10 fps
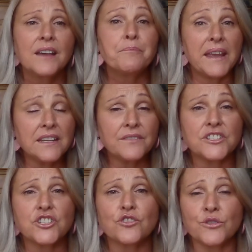Many of
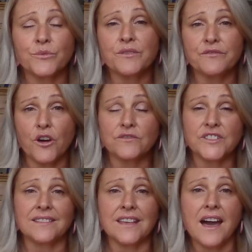the children were
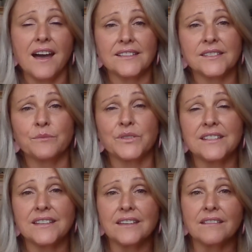involved in the arts in
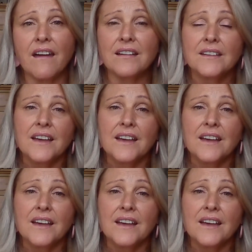particular.